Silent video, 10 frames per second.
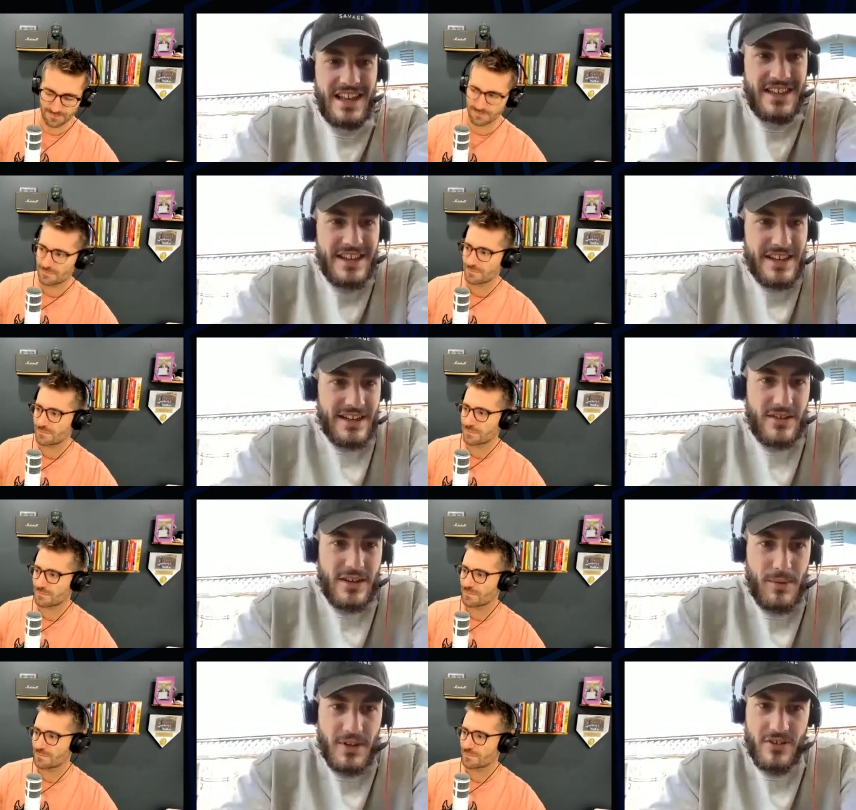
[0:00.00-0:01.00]
Speaker 1: Yeah, I'll
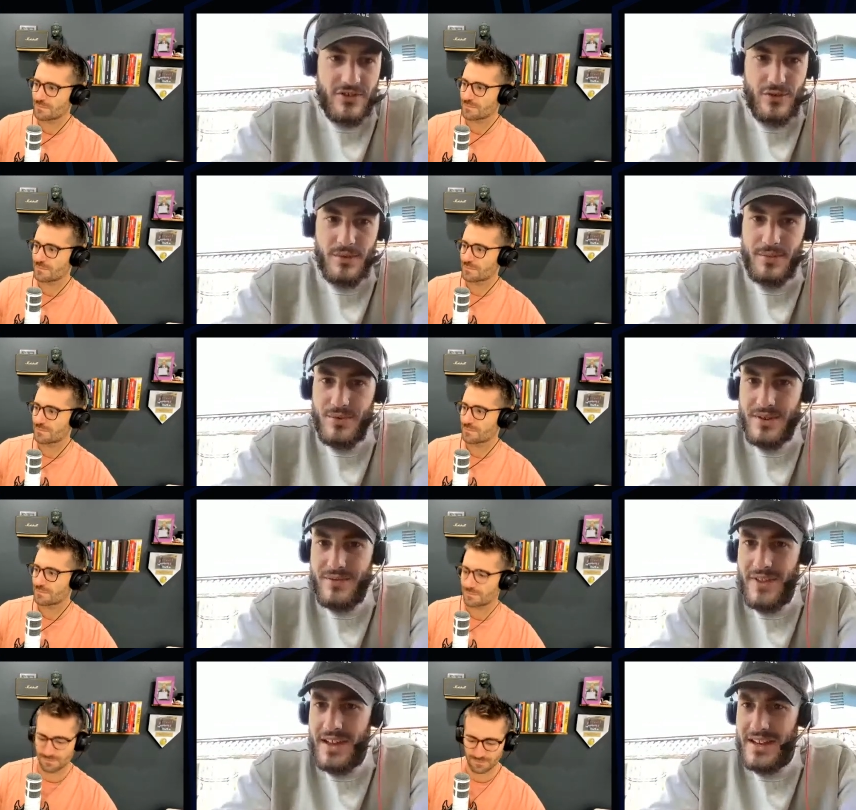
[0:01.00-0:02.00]
keep it extremely
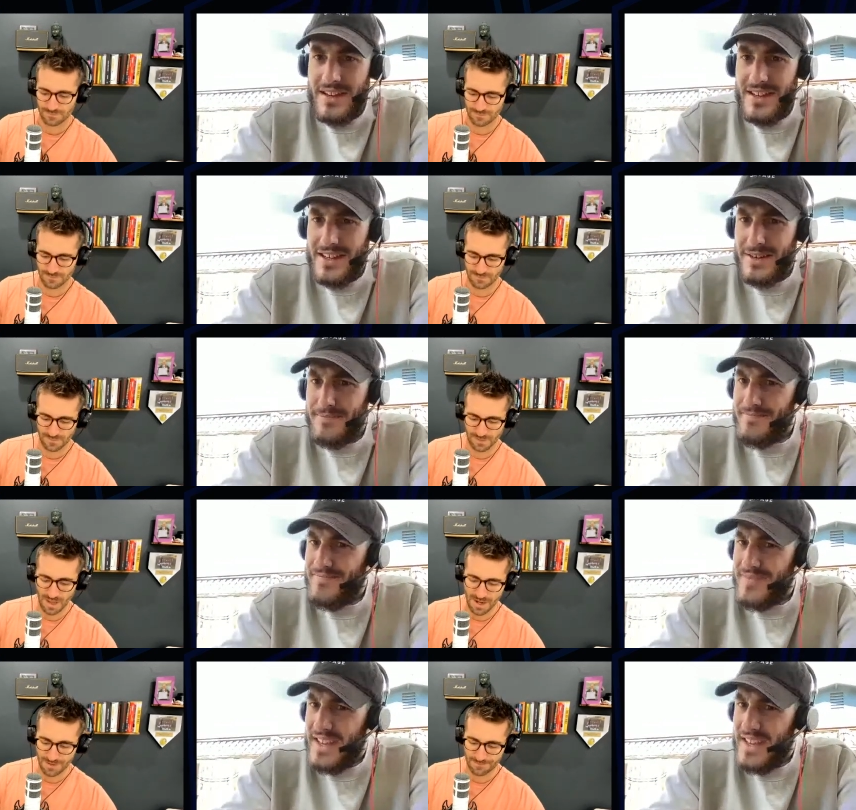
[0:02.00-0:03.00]
brief then. Um,
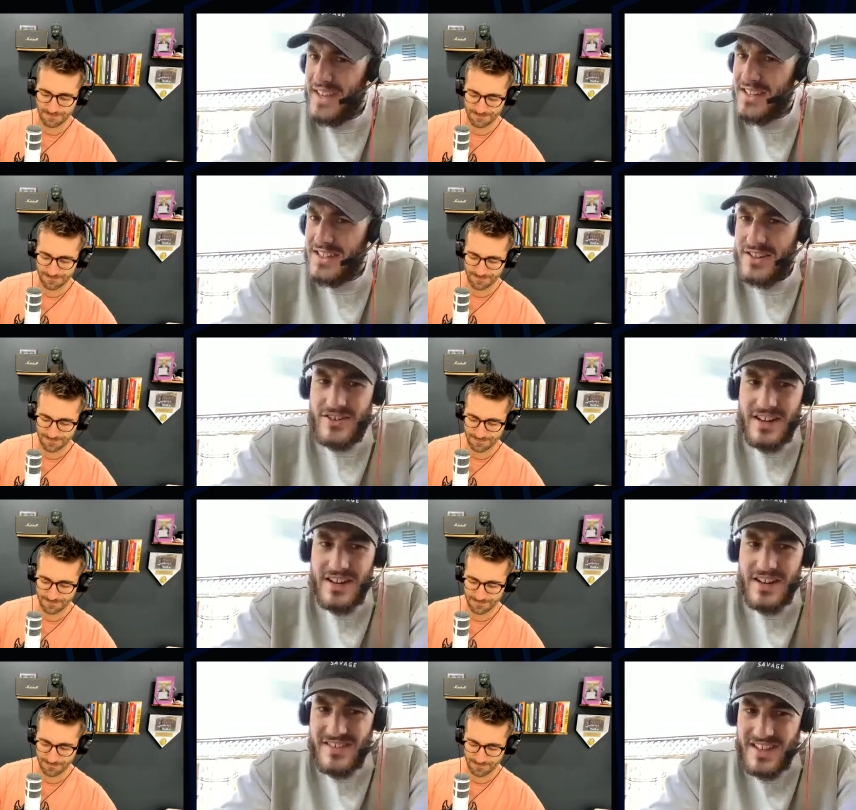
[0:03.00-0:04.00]
out of
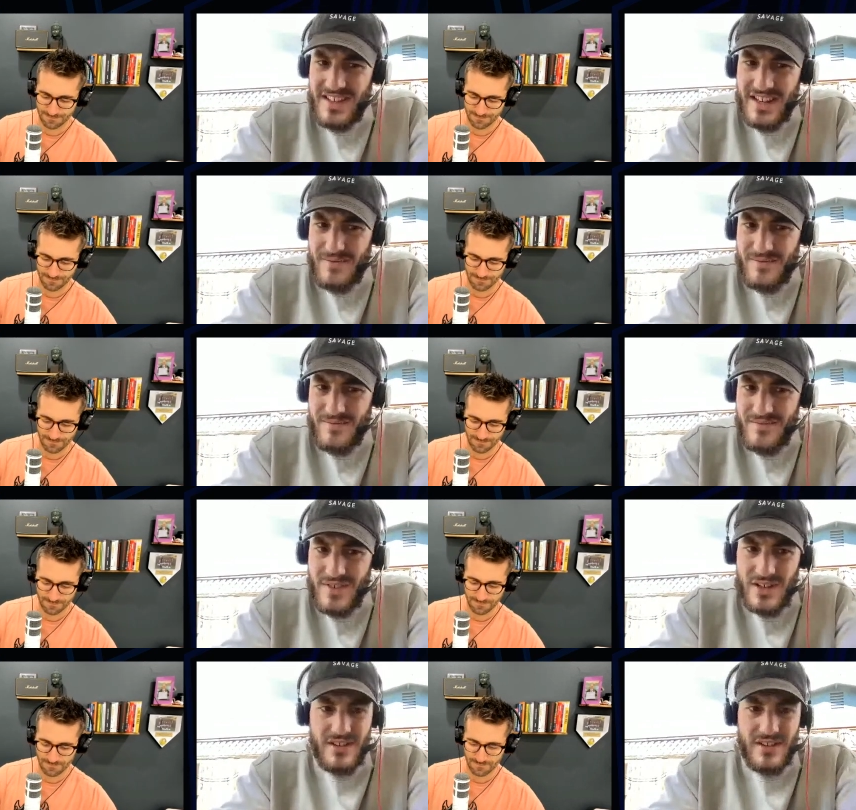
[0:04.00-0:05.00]
curiosity, out of
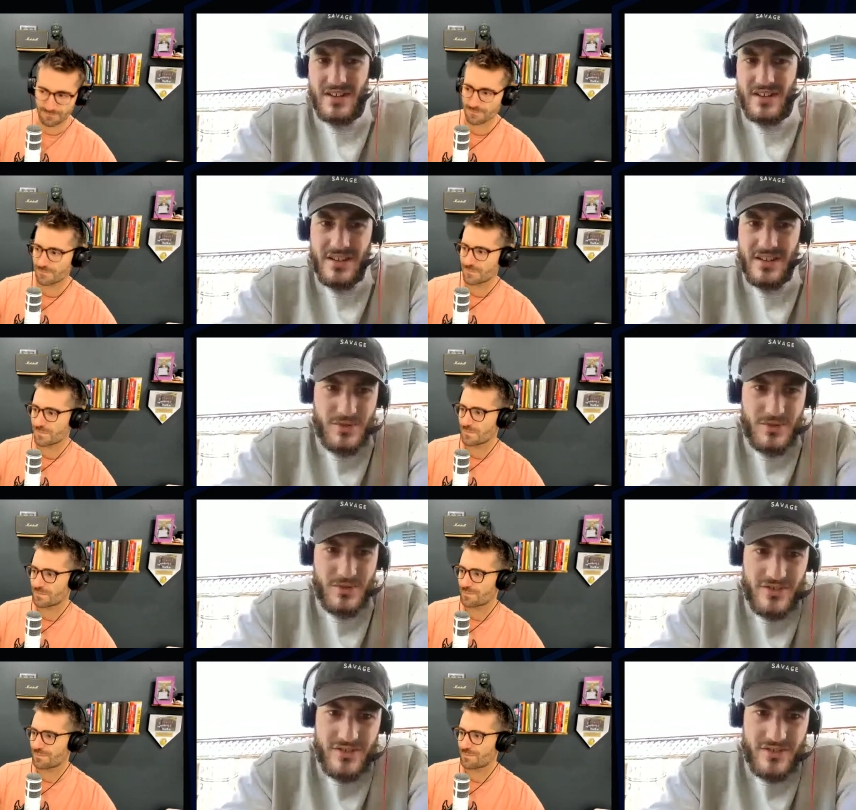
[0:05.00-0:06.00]
all of the
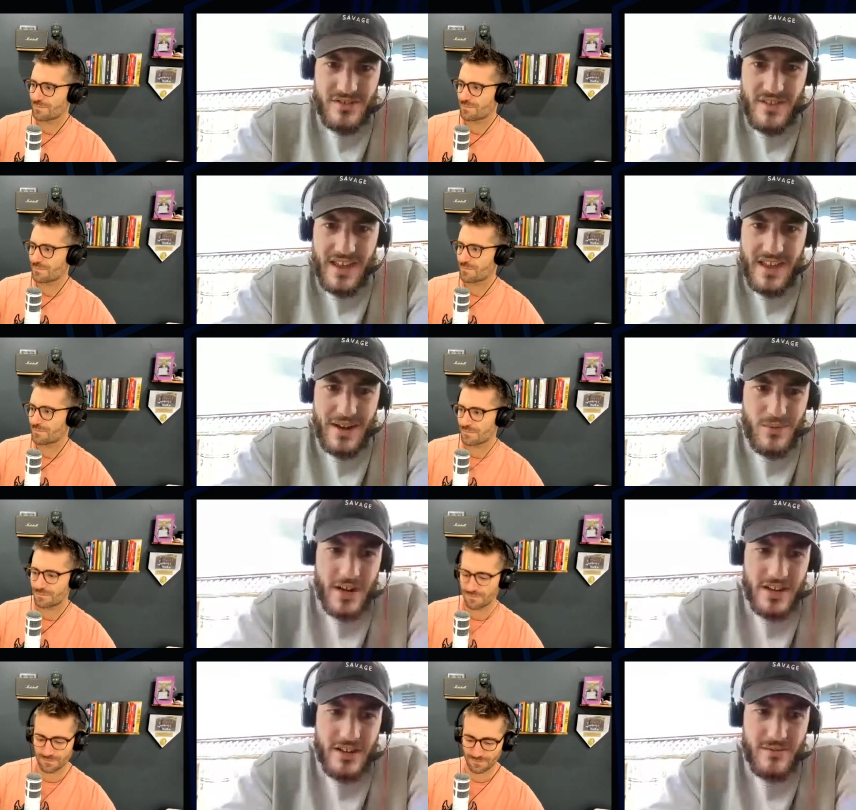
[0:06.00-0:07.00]
customers that
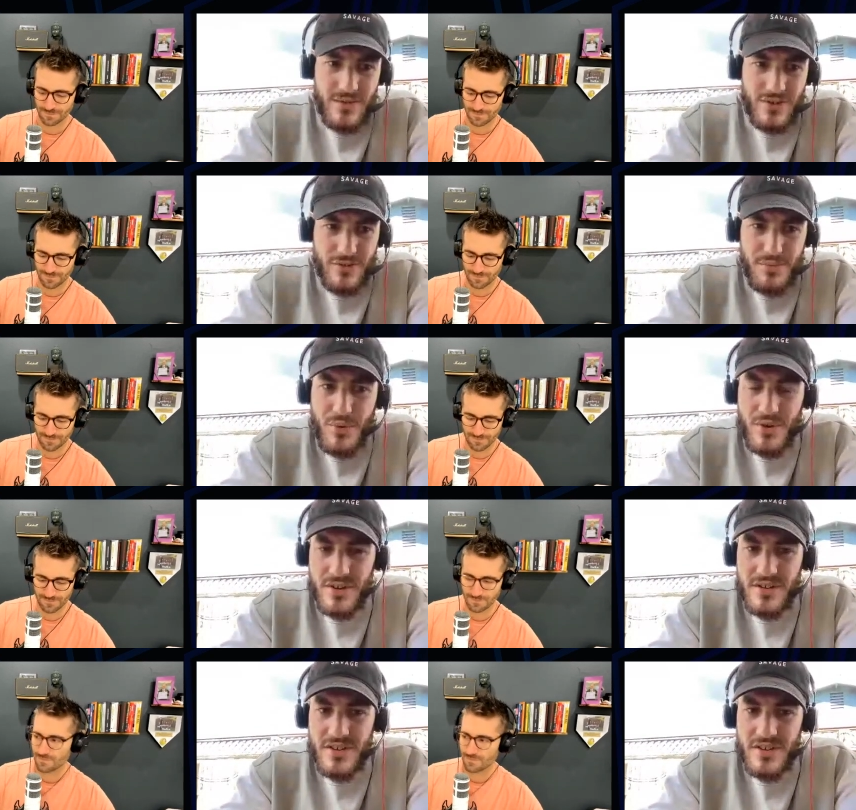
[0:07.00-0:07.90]
write in for support,